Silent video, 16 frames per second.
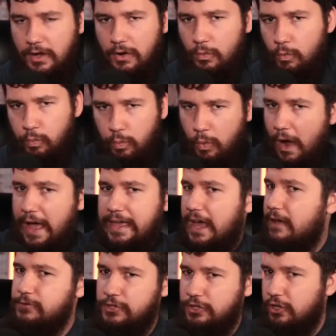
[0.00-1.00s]
why
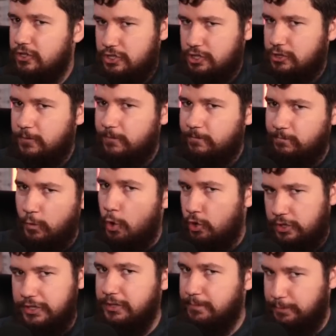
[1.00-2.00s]
have you not just
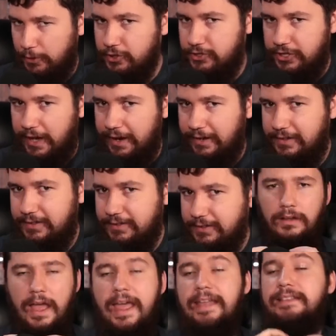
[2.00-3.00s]
forked the project?
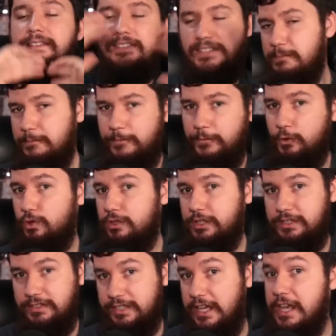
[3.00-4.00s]
And some forks
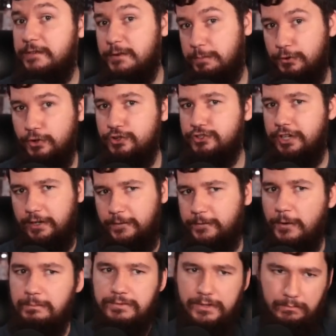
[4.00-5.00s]
save a project
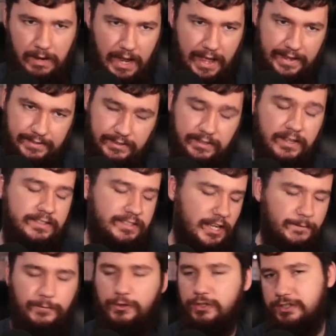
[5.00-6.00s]
from demise. Say,
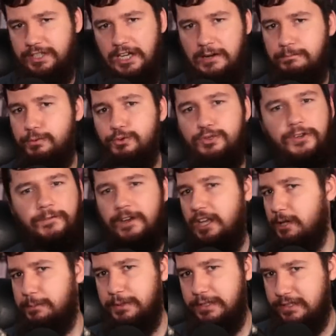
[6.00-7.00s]
for example,
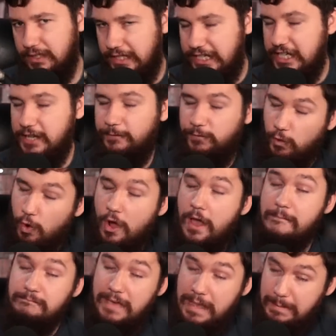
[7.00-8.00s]
developers leave, or
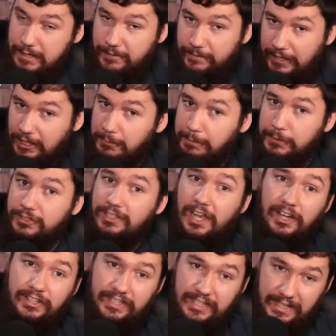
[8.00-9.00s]
maybe developers
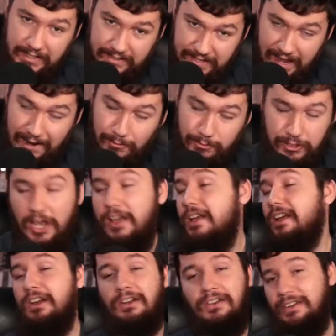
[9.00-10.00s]
are kicked out,
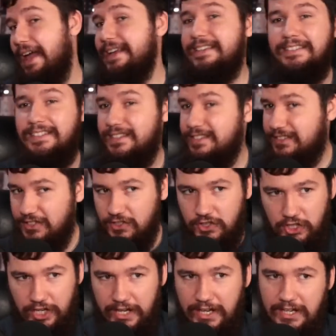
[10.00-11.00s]
licenses
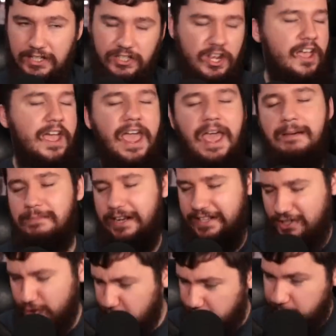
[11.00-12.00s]
change, and my
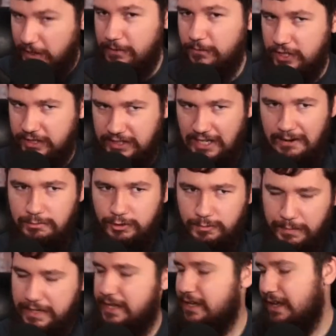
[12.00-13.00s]
two favorite examples
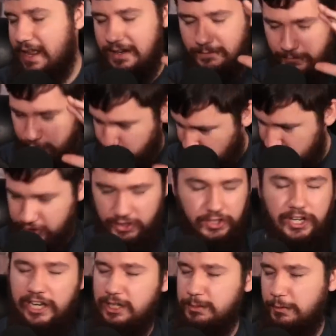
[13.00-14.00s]
being, and if you've watched this
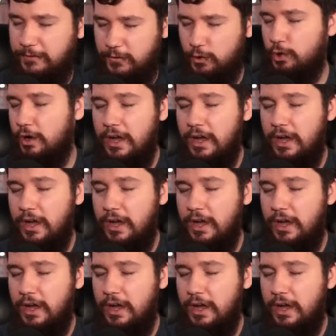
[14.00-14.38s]
channel before,